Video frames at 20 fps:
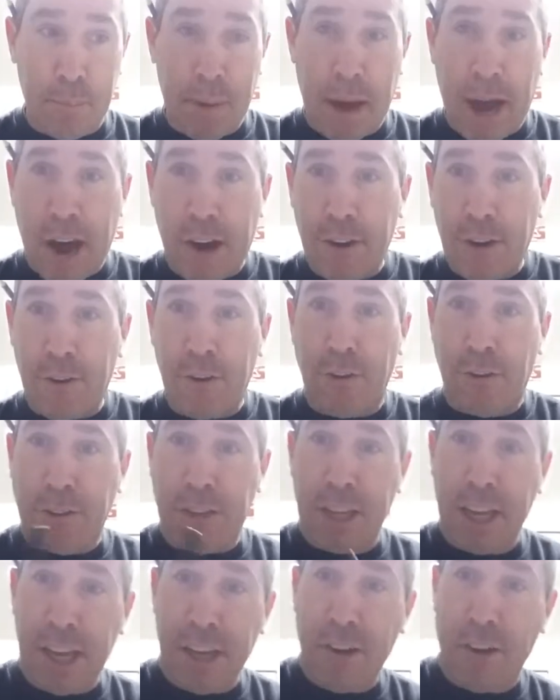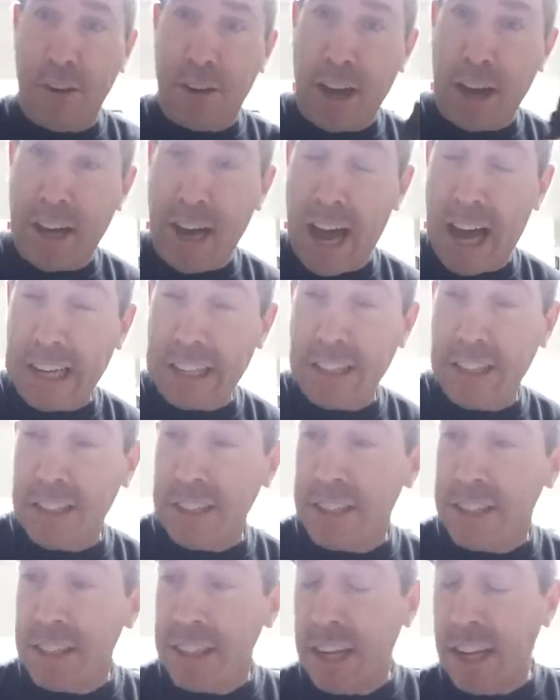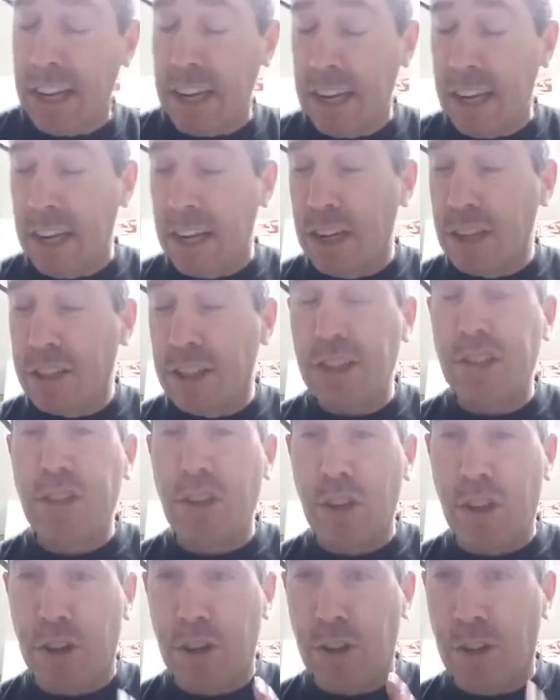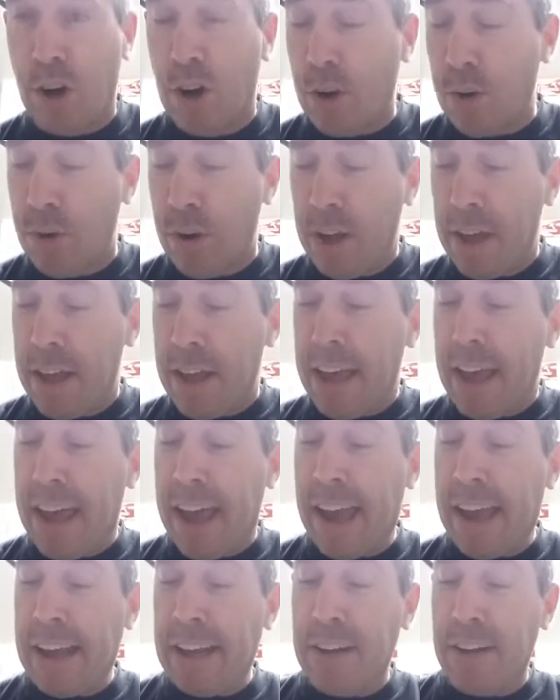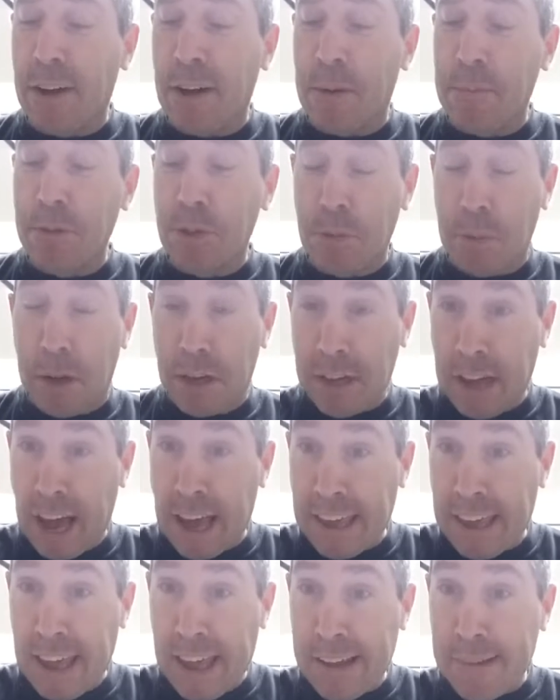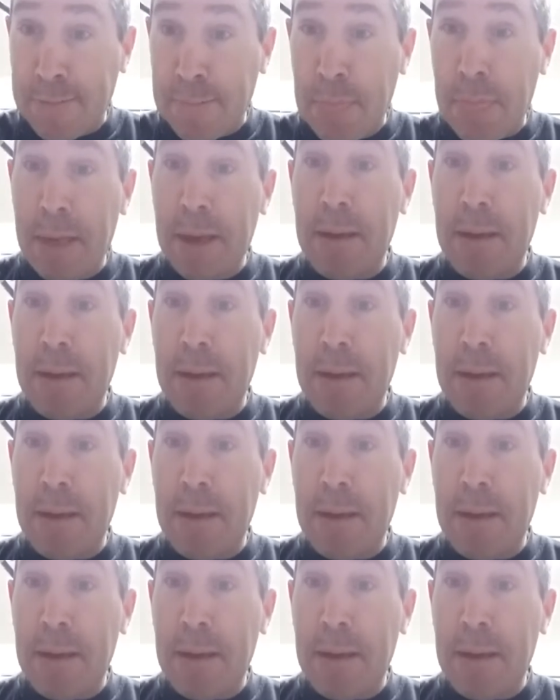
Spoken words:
powder, your tea, or concoctions. Just so you know. And so about cayenne,